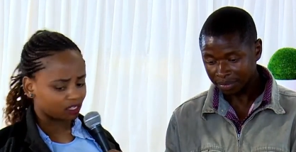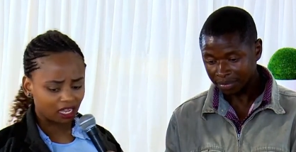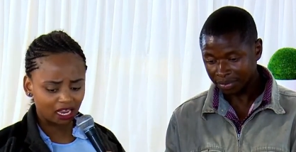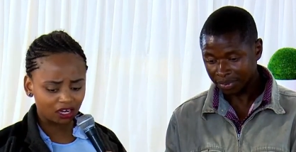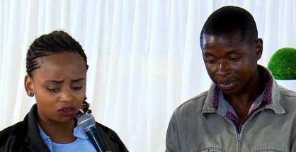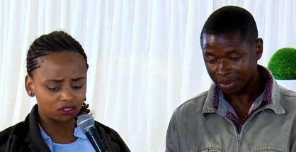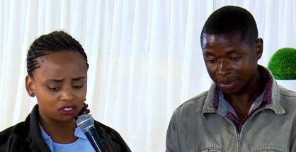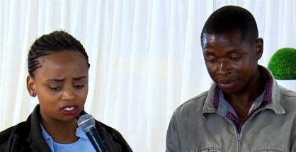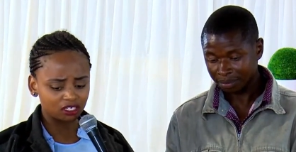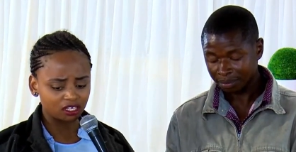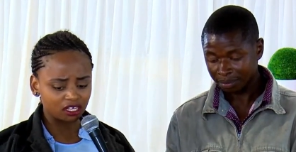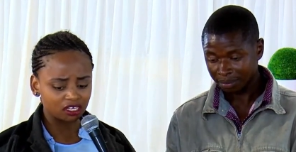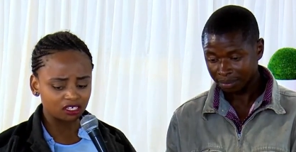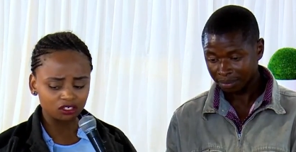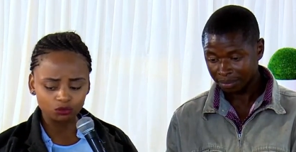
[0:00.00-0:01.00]
Speaker 1: I don't see
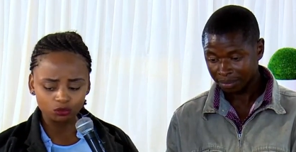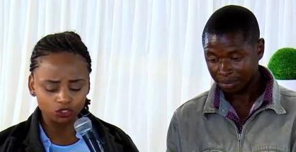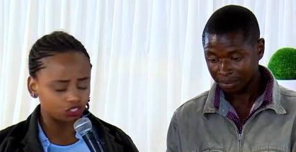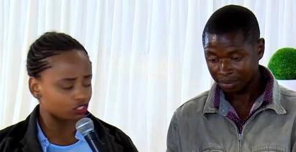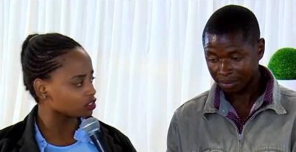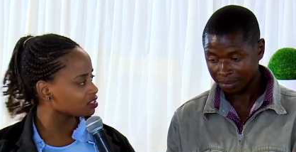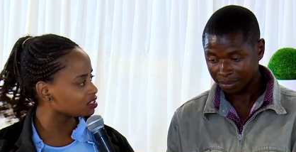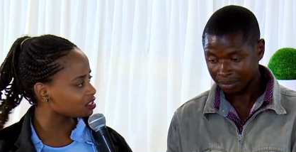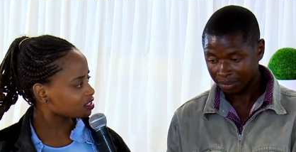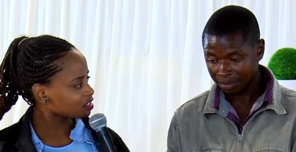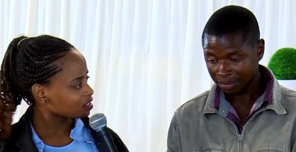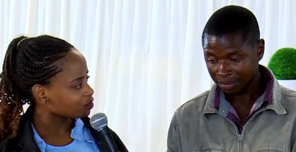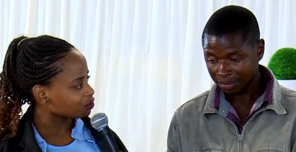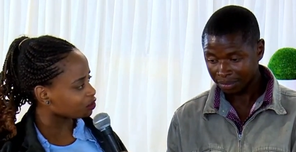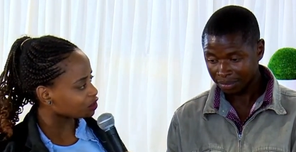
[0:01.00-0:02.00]
any which is
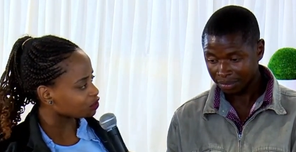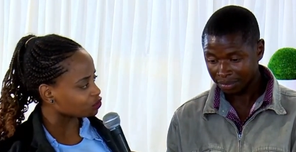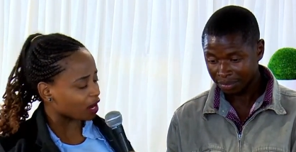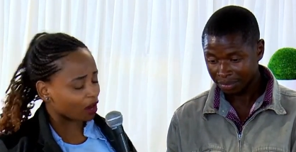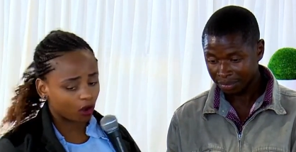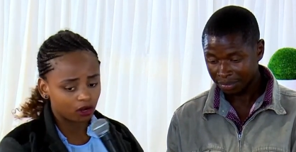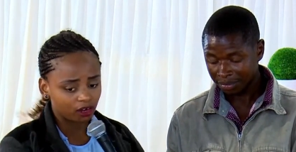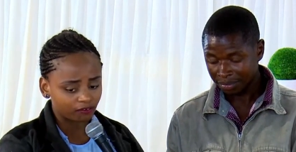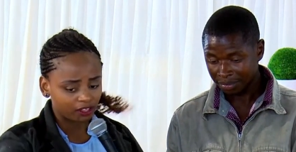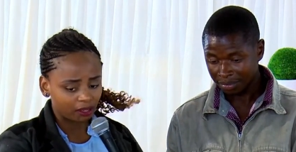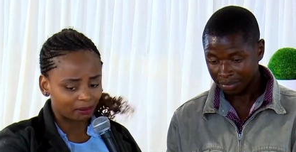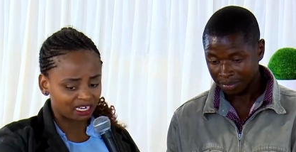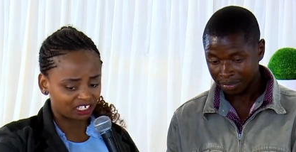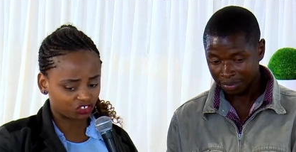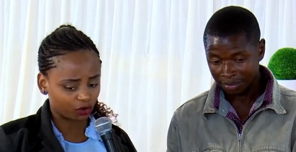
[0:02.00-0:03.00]
not dry. All of
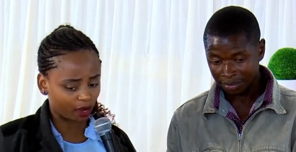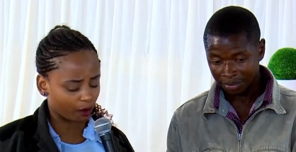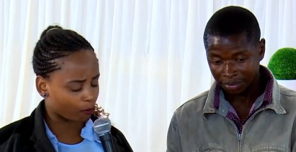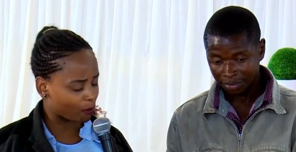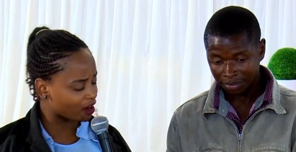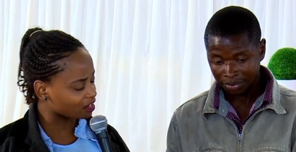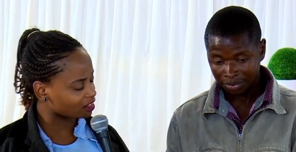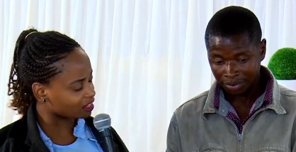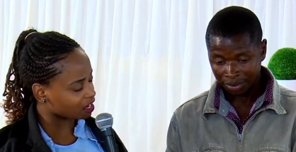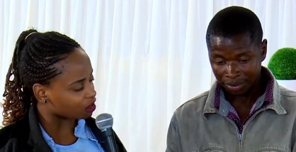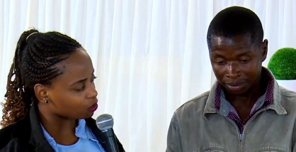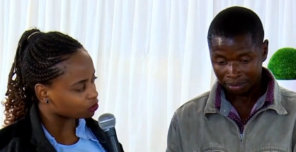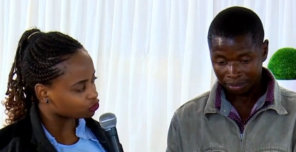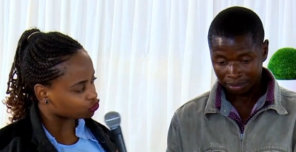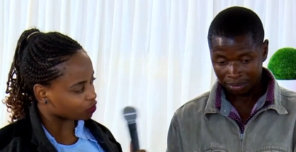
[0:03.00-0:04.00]
them are dry. Why they are
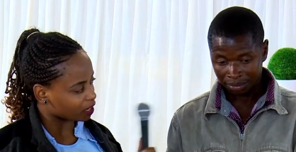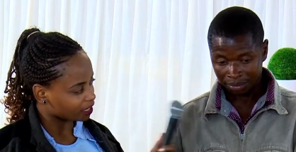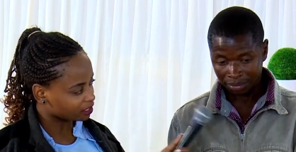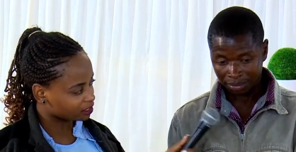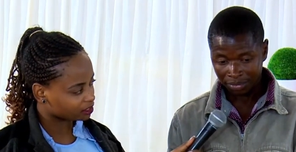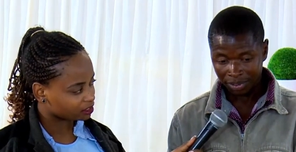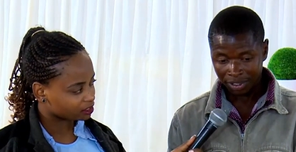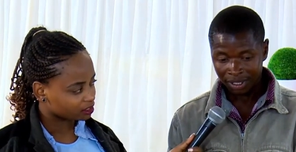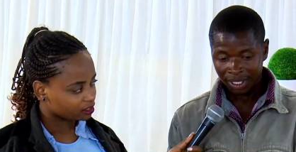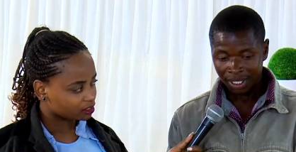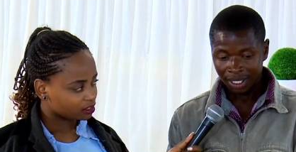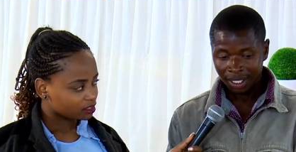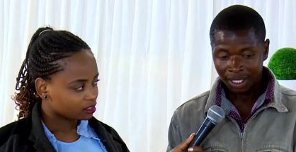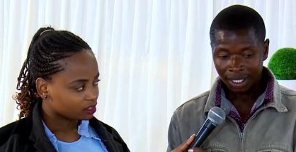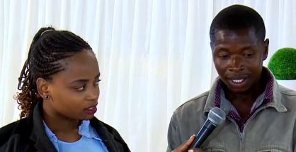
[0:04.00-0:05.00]
all dry?
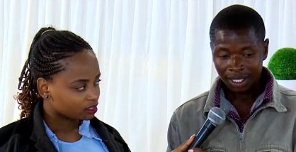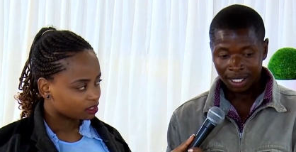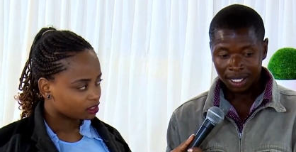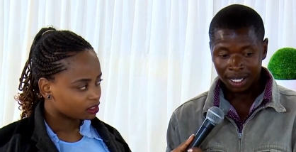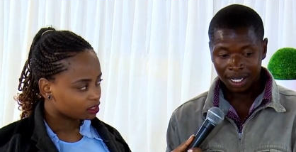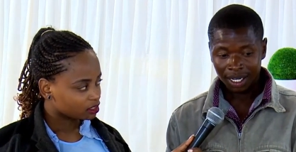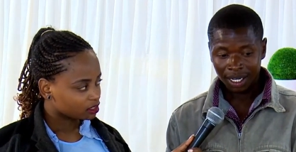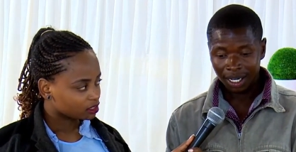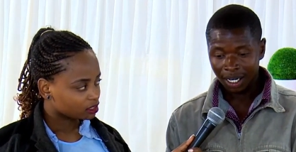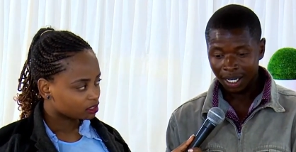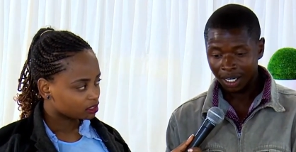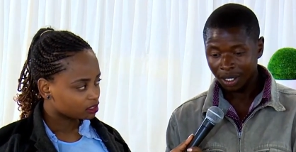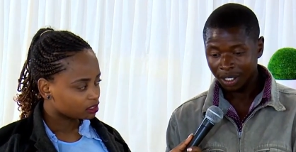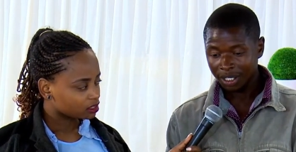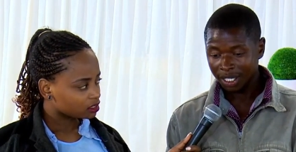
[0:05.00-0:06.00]

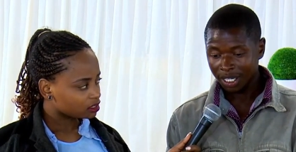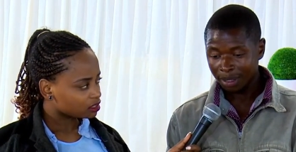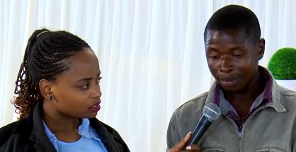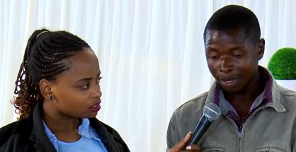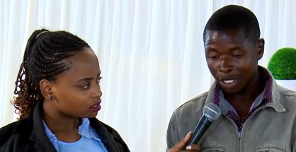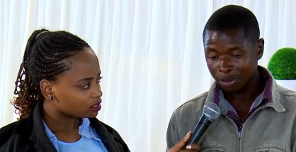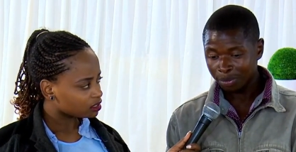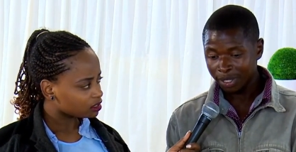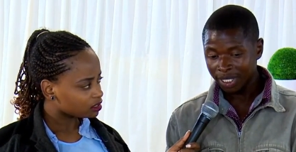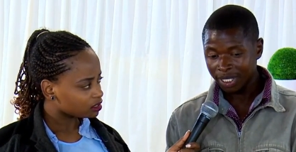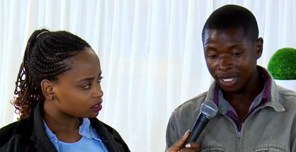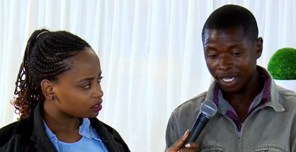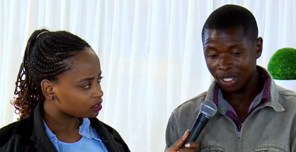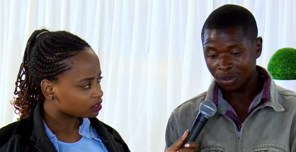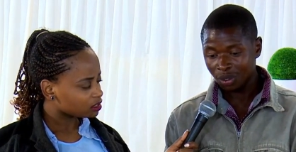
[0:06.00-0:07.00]
Speaker 2: uh, they must be
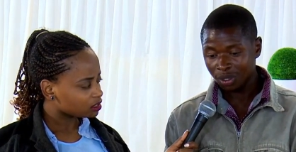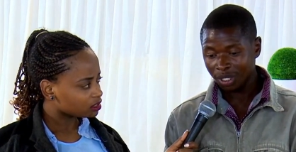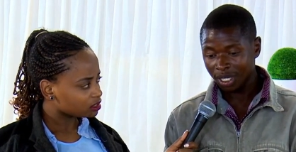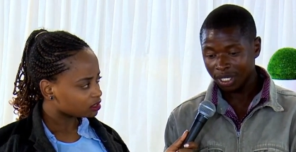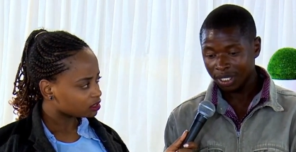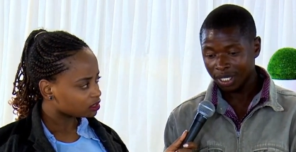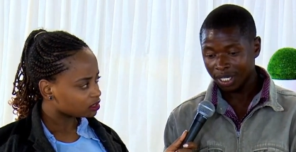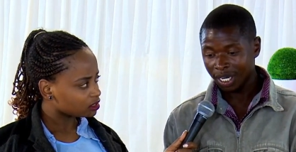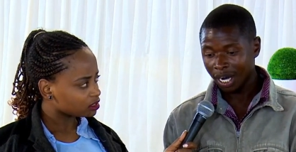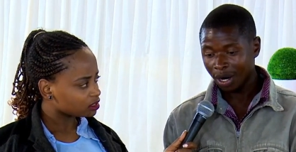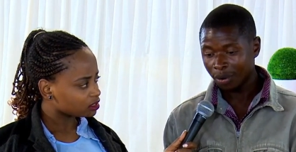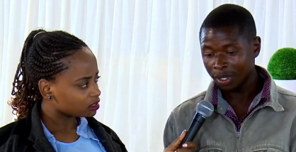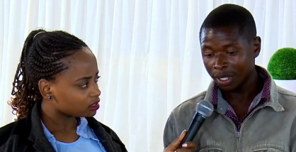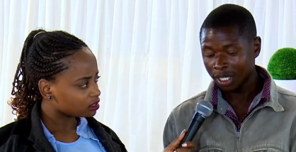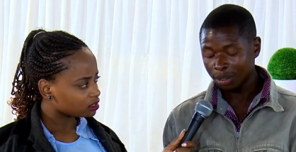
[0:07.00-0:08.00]
dressed so that they are
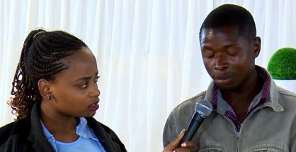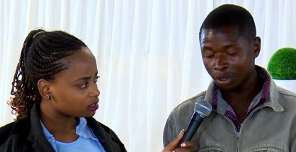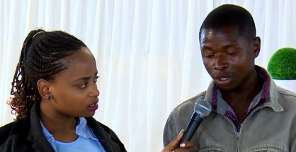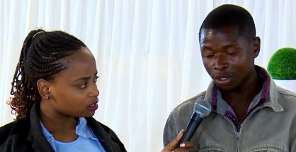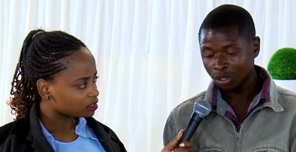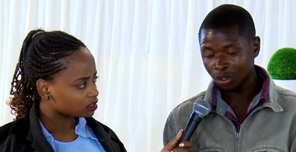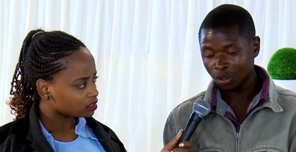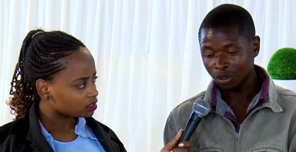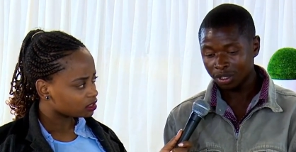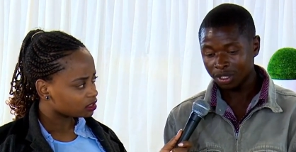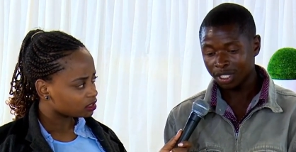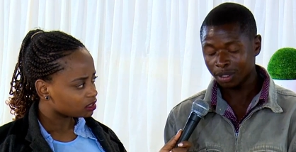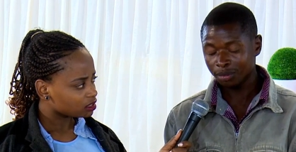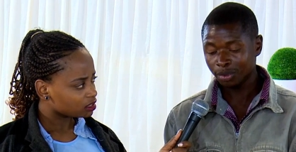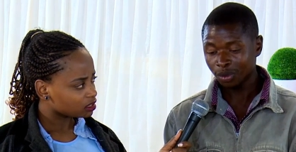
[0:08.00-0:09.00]
well able to use
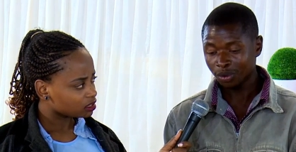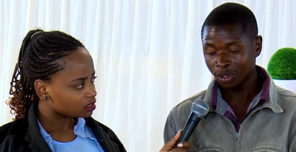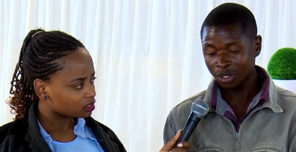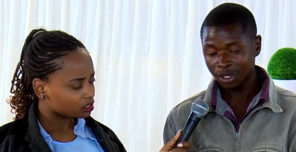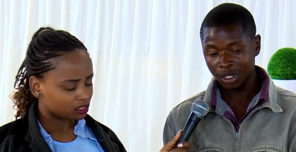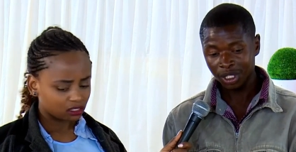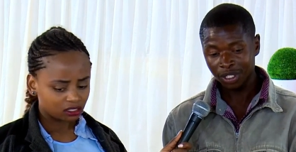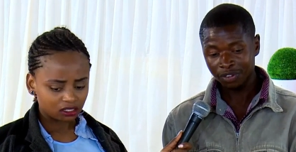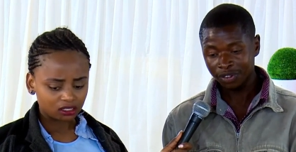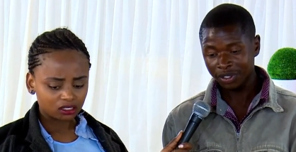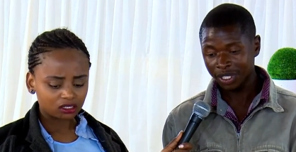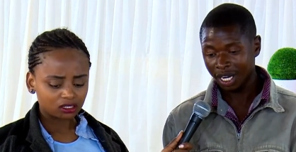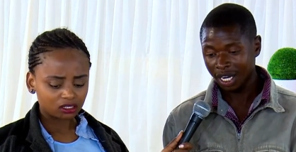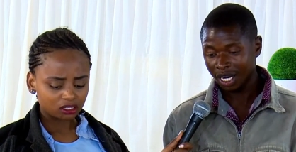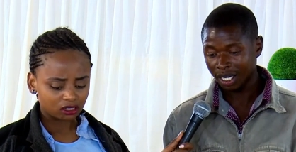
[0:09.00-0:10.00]
them because if
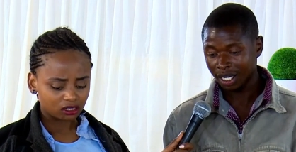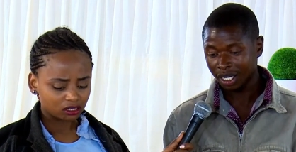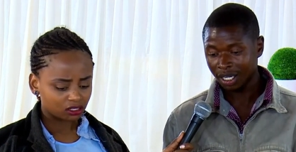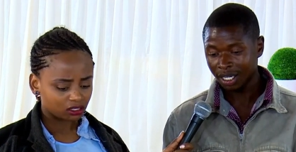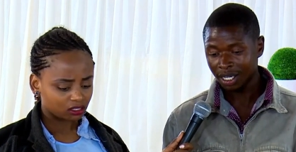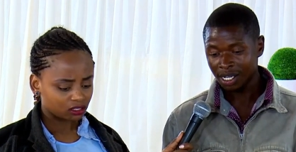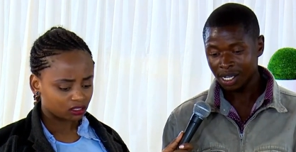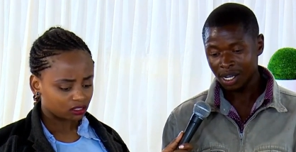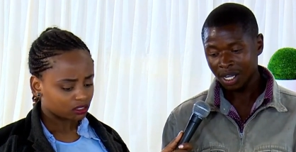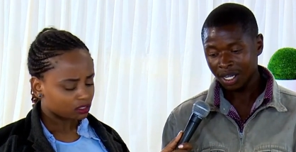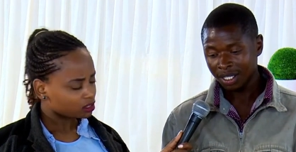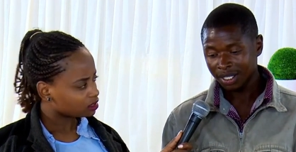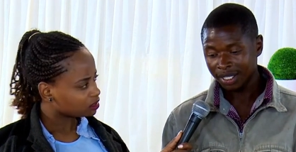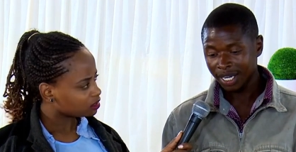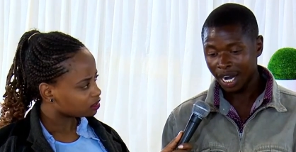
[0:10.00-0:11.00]
they are,
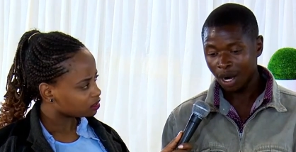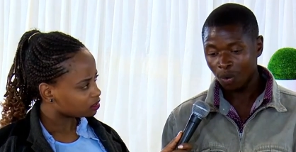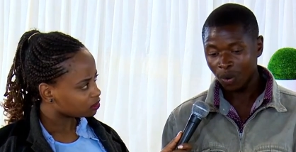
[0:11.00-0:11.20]
they are